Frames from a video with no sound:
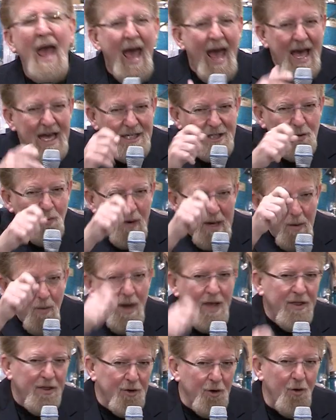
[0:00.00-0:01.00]
As we went
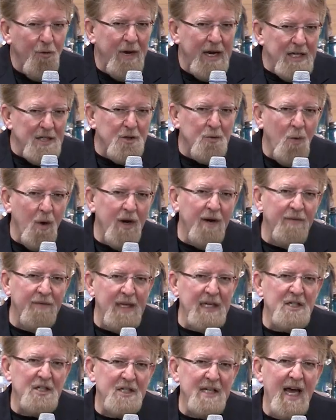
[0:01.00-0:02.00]
through each one of
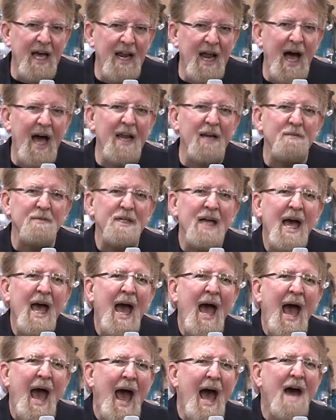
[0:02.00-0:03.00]
these 10 items,
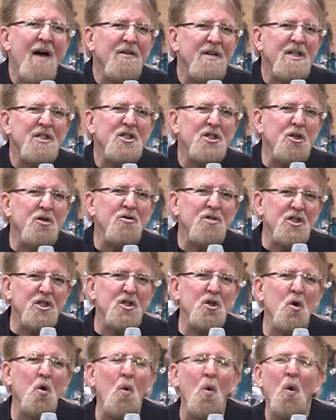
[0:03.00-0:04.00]
how did you
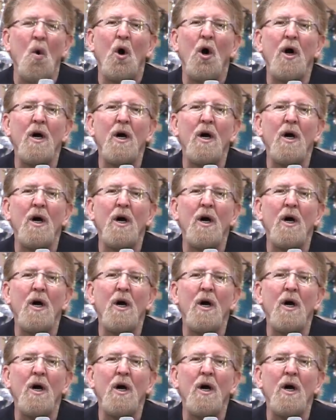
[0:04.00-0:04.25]
score?